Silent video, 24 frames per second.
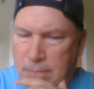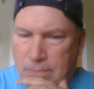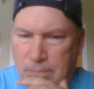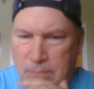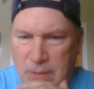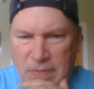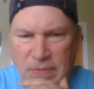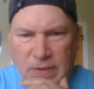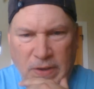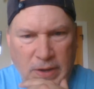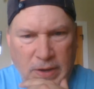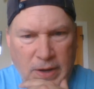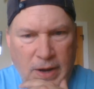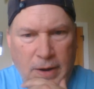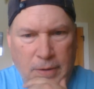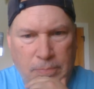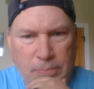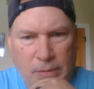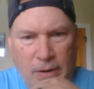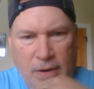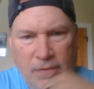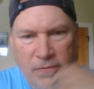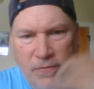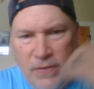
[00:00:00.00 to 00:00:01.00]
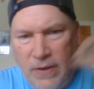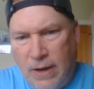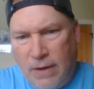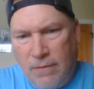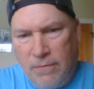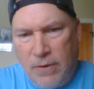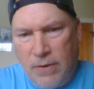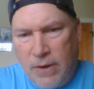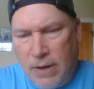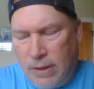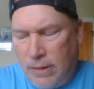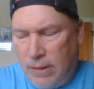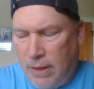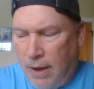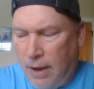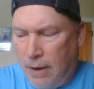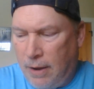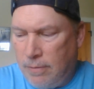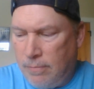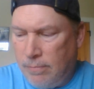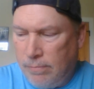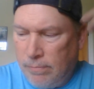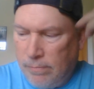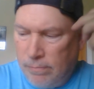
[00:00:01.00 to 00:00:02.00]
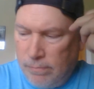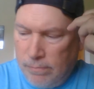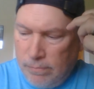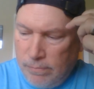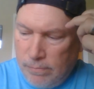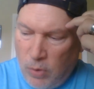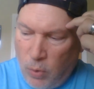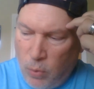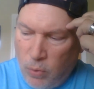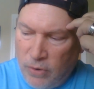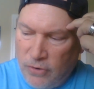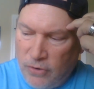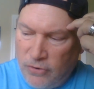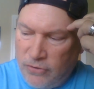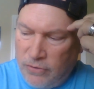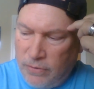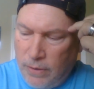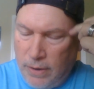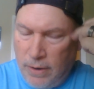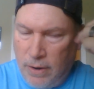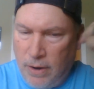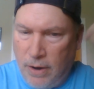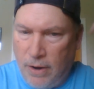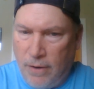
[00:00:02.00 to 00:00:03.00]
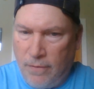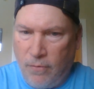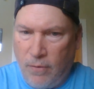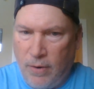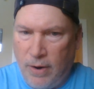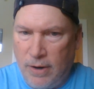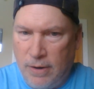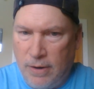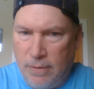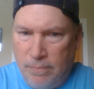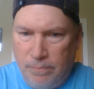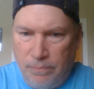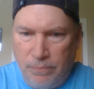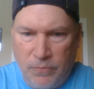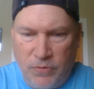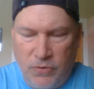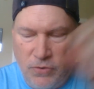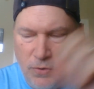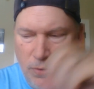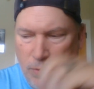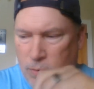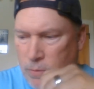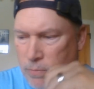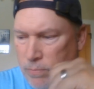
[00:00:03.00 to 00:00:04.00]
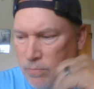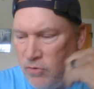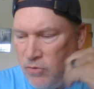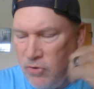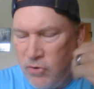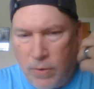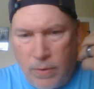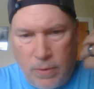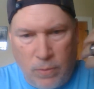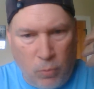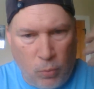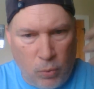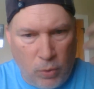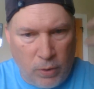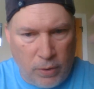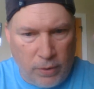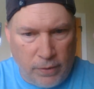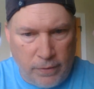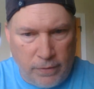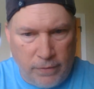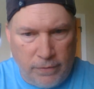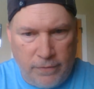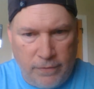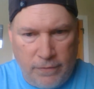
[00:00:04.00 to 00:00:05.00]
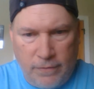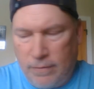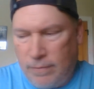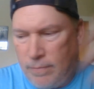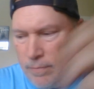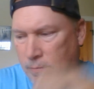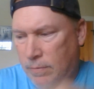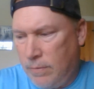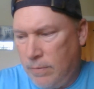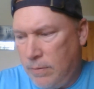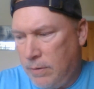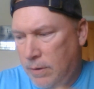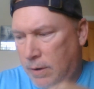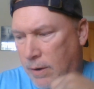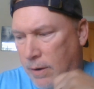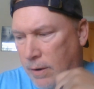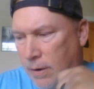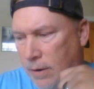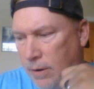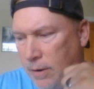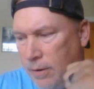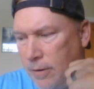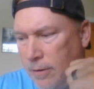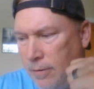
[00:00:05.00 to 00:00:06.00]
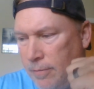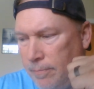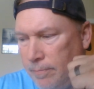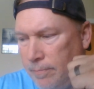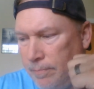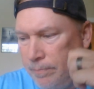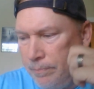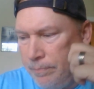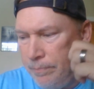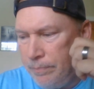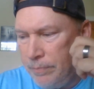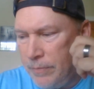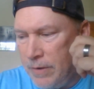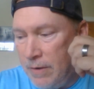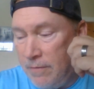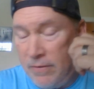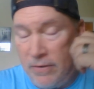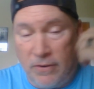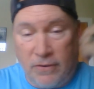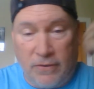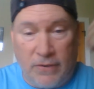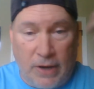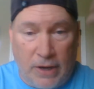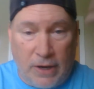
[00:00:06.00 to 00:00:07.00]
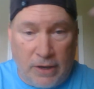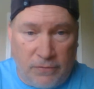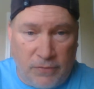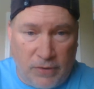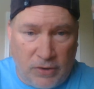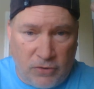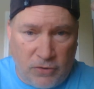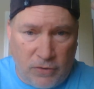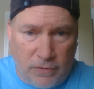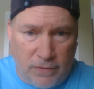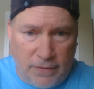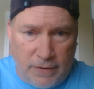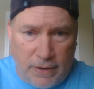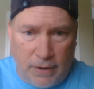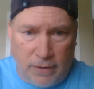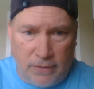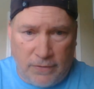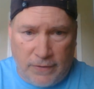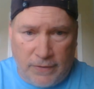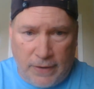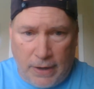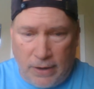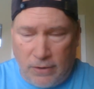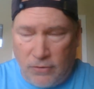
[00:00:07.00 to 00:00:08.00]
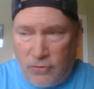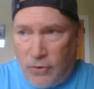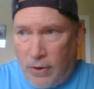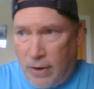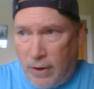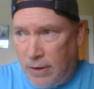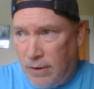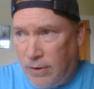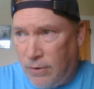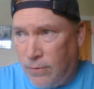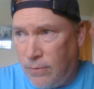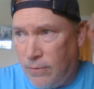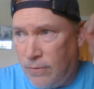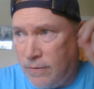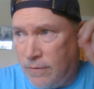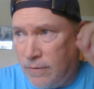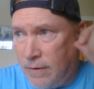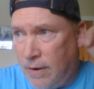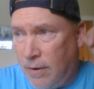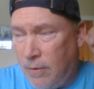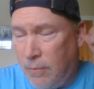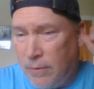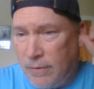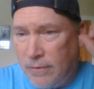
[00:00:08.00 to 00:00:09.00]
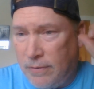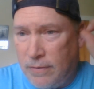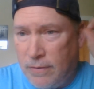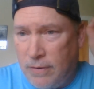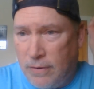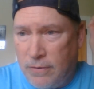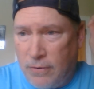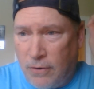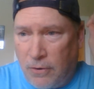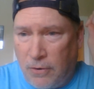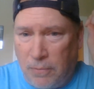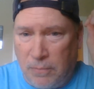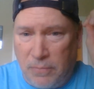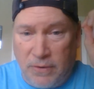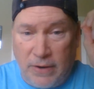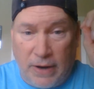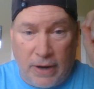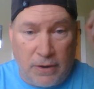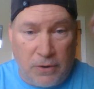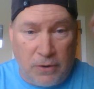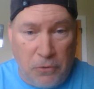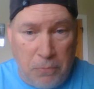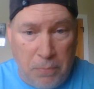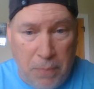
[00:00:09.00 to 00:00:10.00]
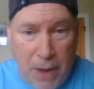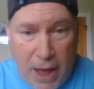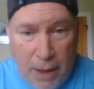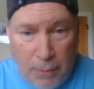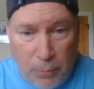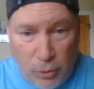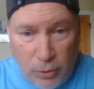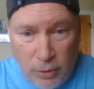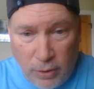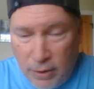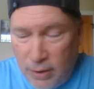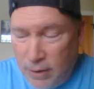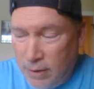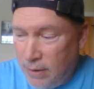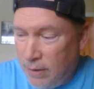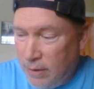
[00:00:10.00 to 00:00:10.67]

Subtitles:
I think I've hit that horse enough, right? So, certain words. Uh, if it's a science fiction setting, try to use what's the term? Techno babble.